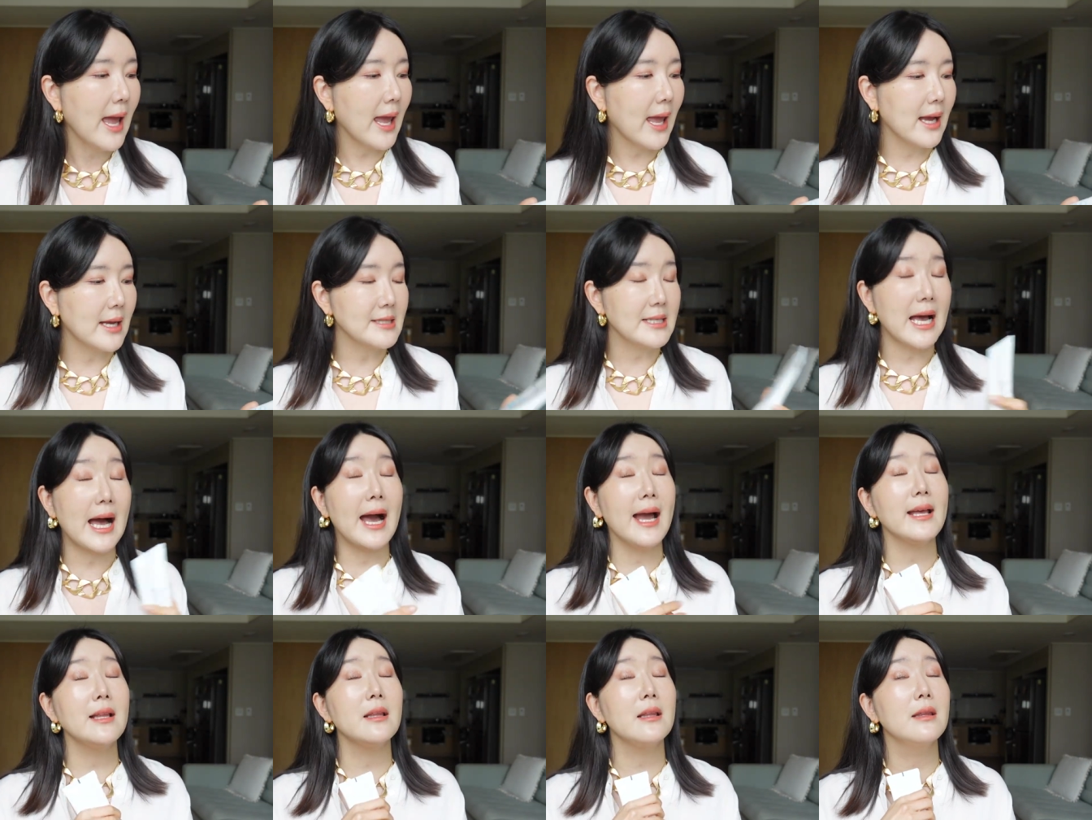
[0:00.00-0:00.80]
And
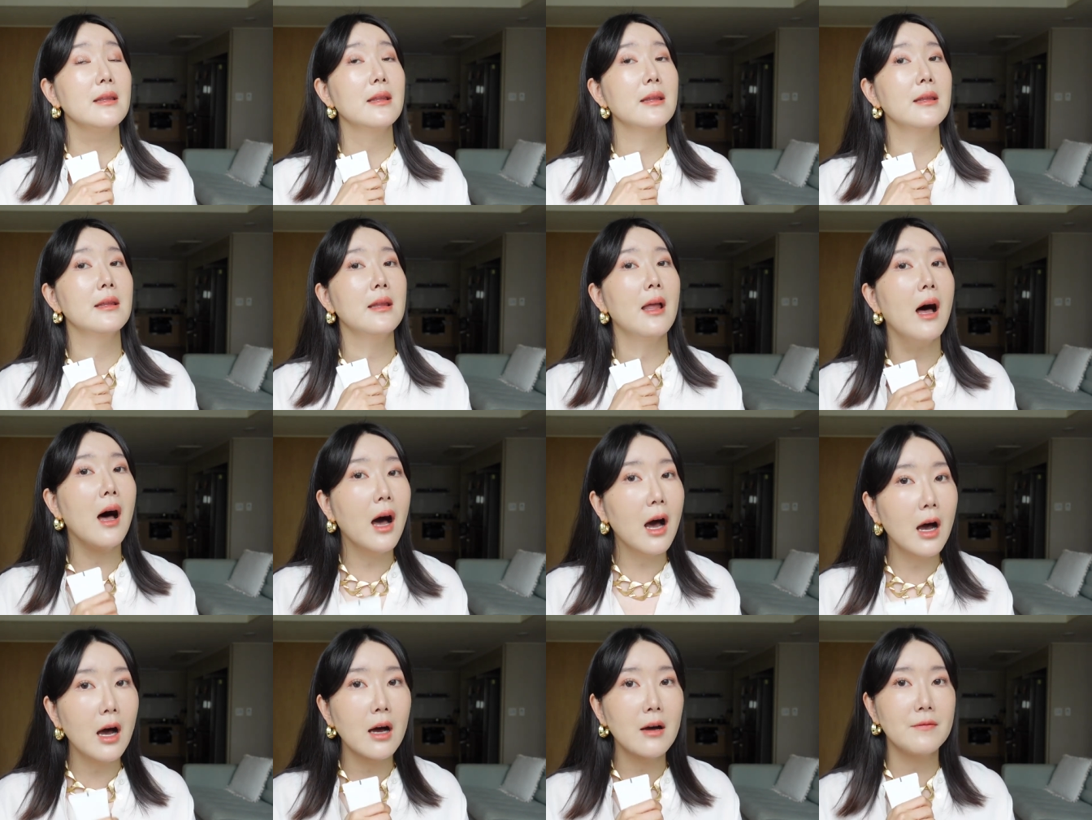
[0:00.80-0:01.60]
I
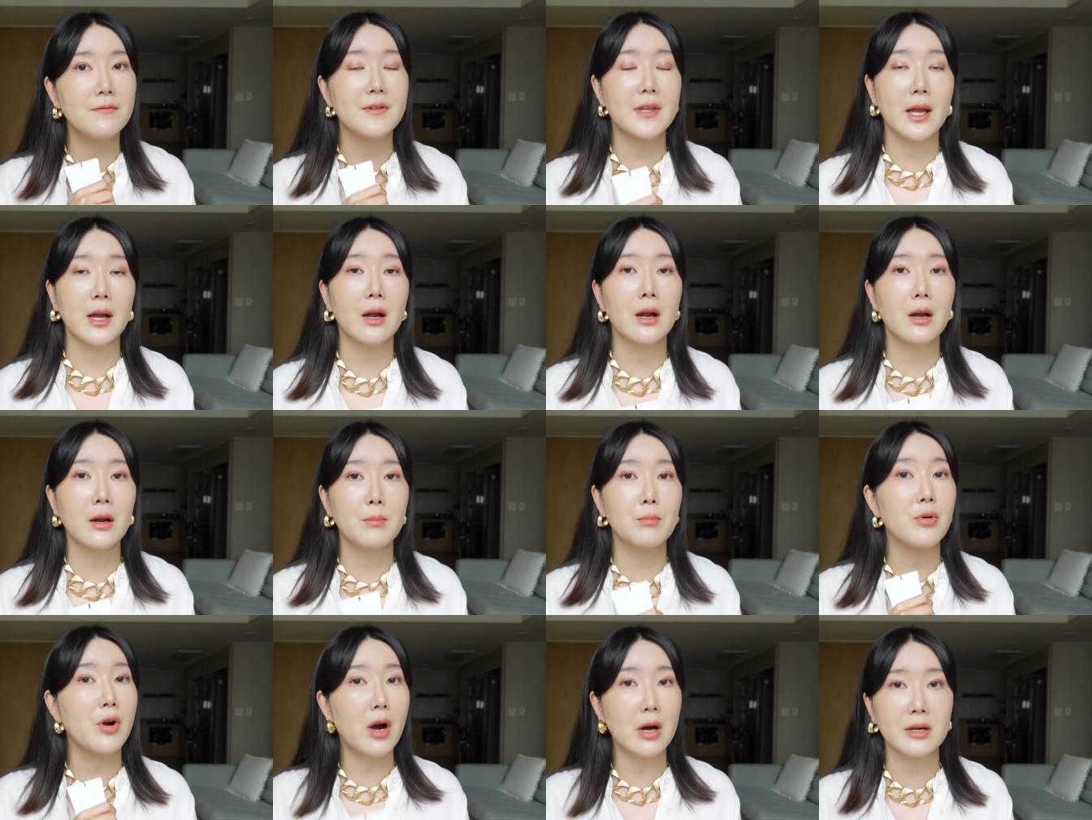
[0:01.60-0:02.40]
love
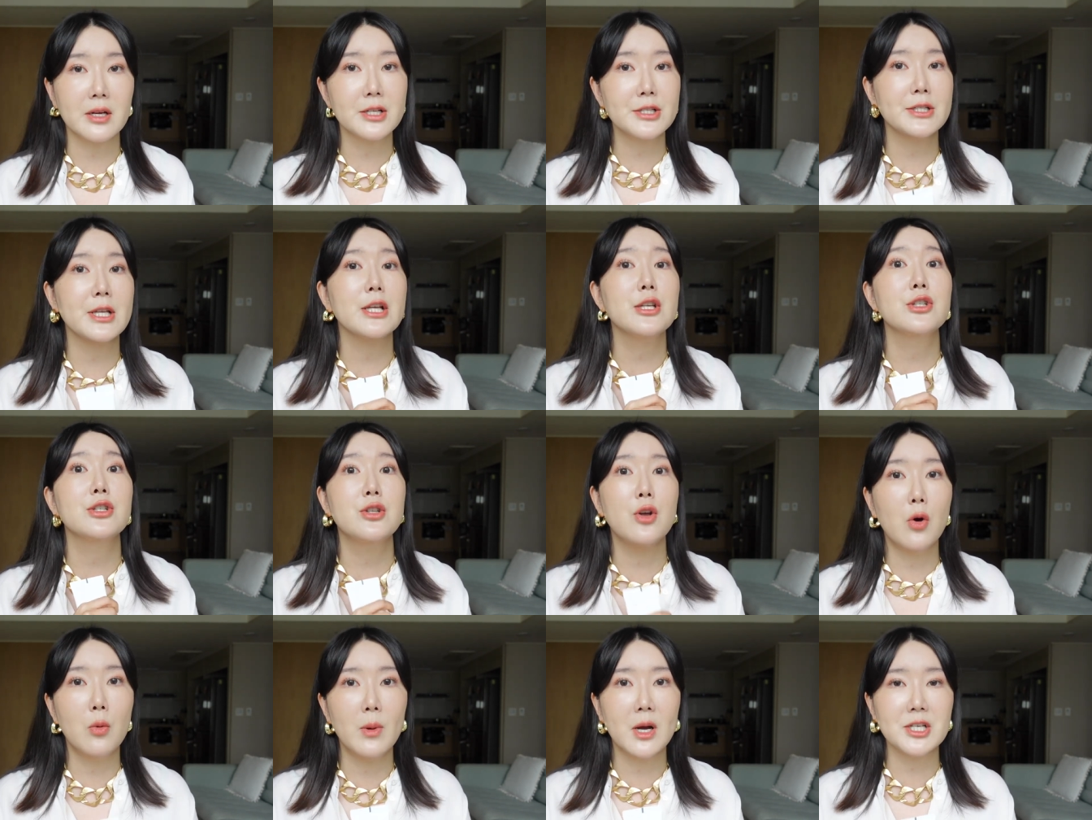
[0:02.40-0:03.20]
their products
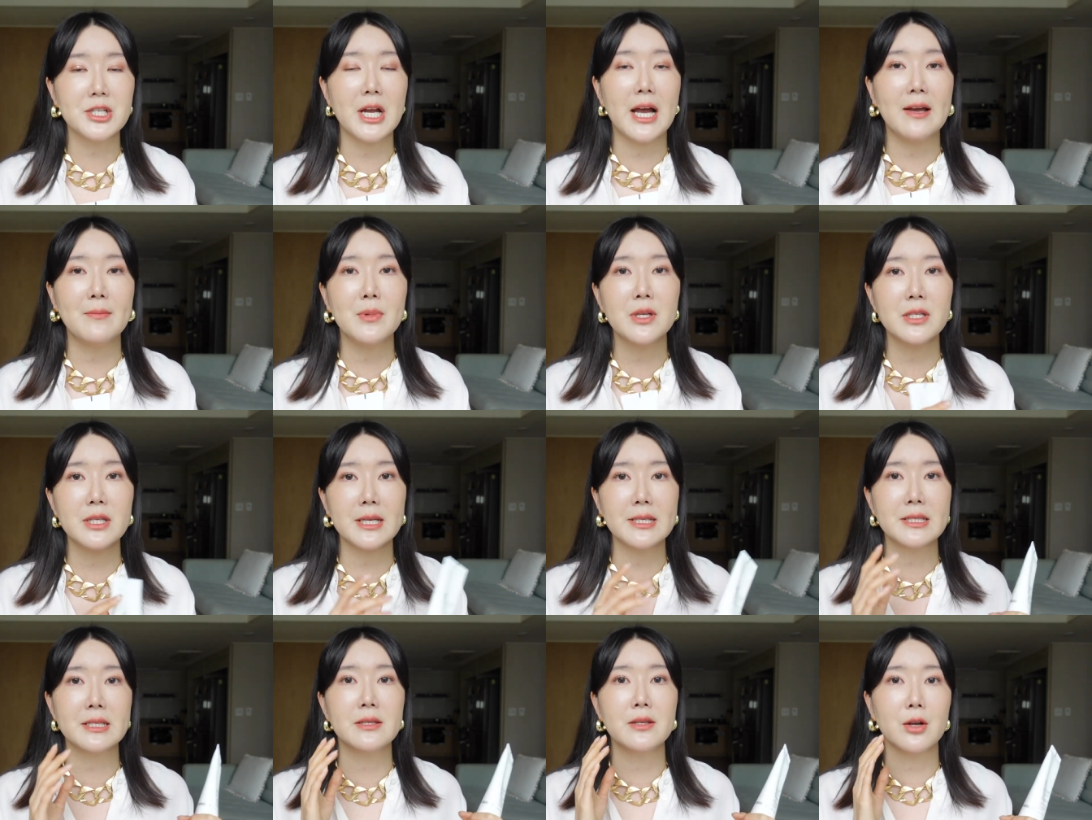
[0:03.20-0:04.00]
so much. I've been
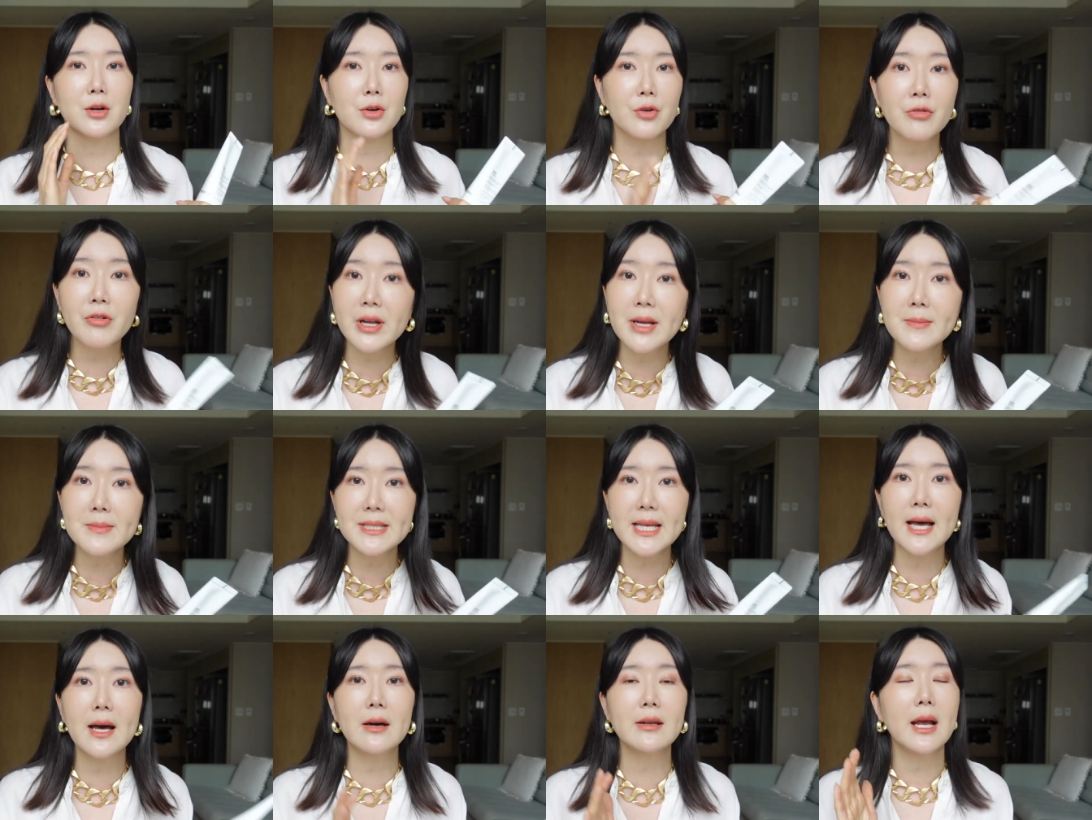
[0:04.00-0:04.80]
testing their
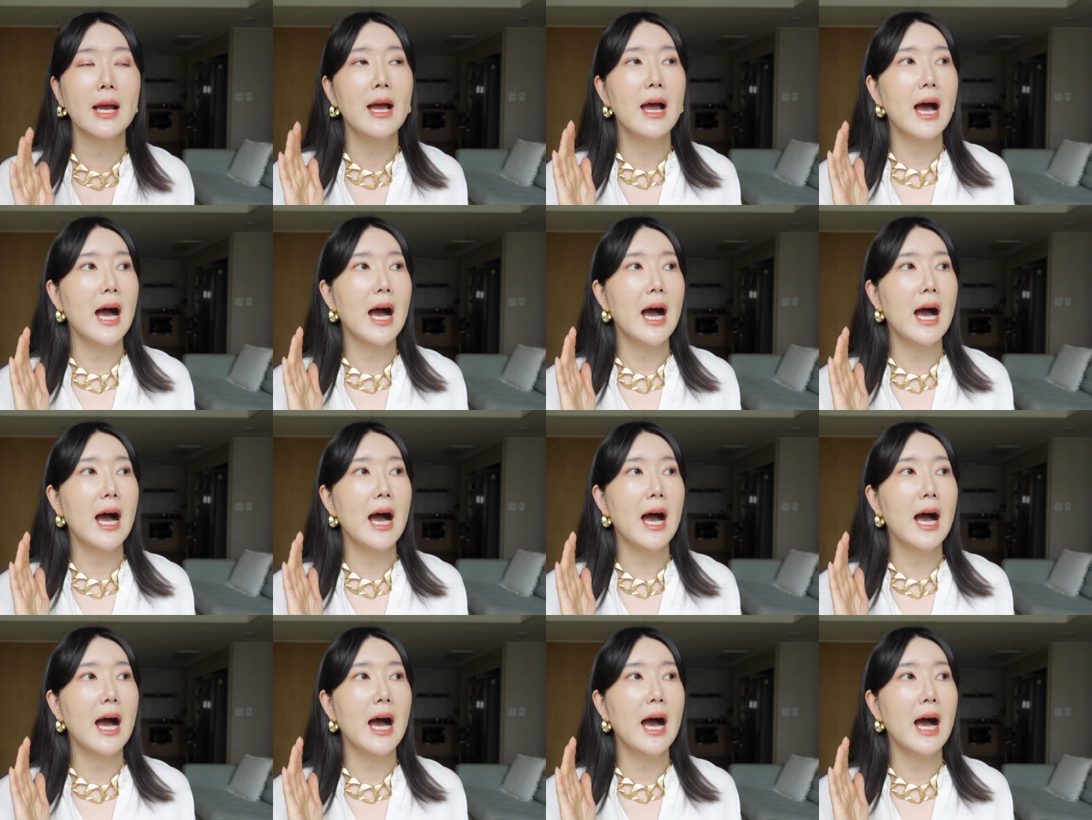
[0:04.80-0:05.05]
creams out.